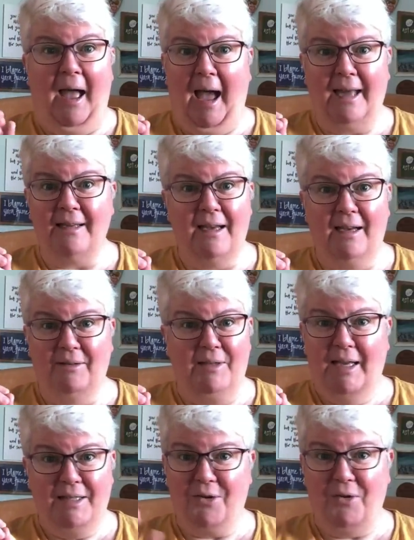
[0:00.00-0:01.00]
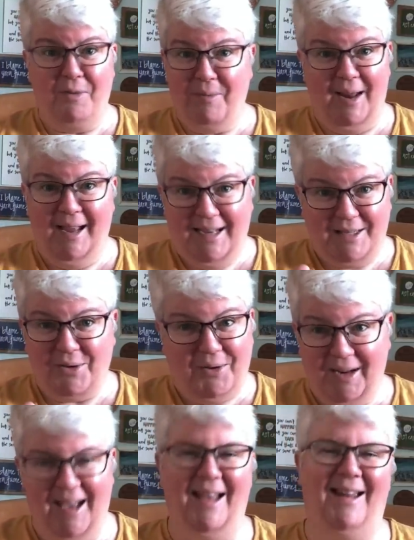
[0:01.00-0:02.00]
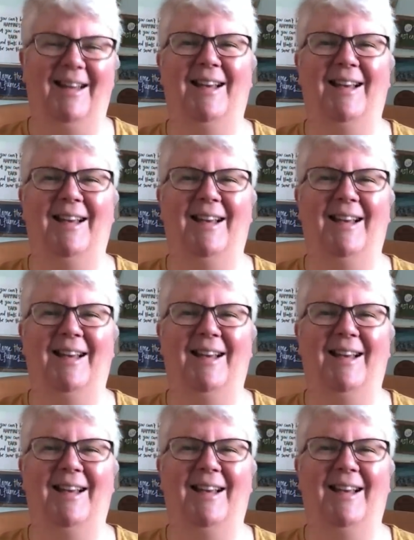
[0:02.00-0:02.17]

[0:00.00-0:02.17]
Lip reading: it's going to break.